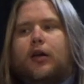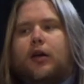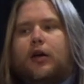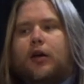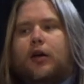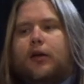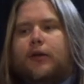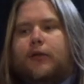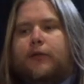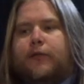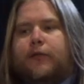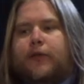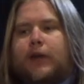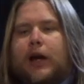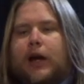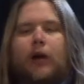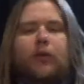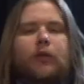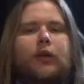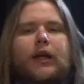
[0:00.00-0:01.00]
of
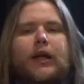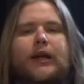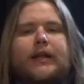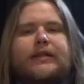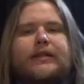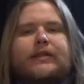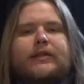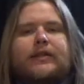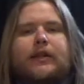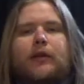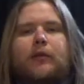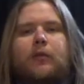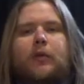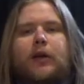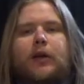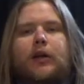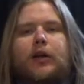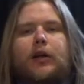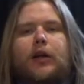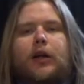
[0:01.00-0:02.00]
outlets and
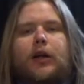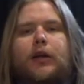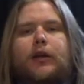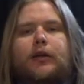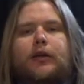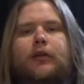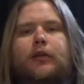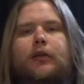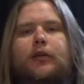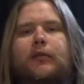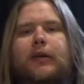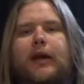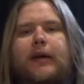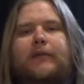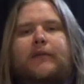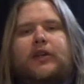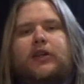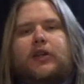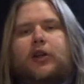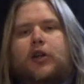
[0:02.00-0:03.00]
whatnot
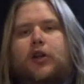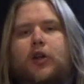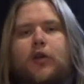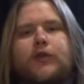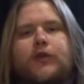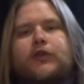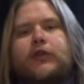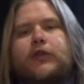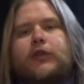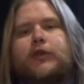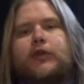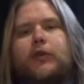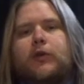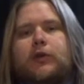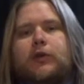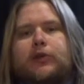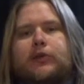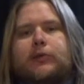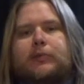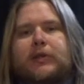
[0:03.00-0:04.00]
having to close their
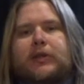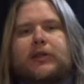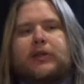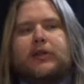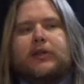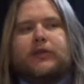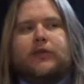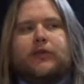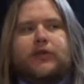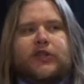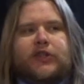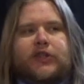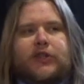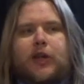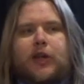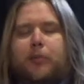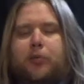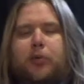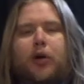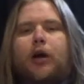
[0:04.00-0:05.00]
doors because they're just
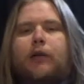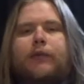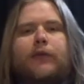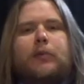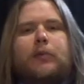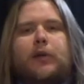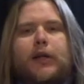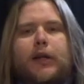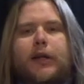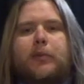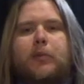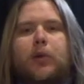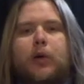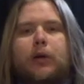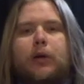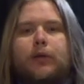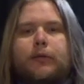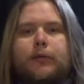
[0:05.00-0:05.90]
not profitable anymore.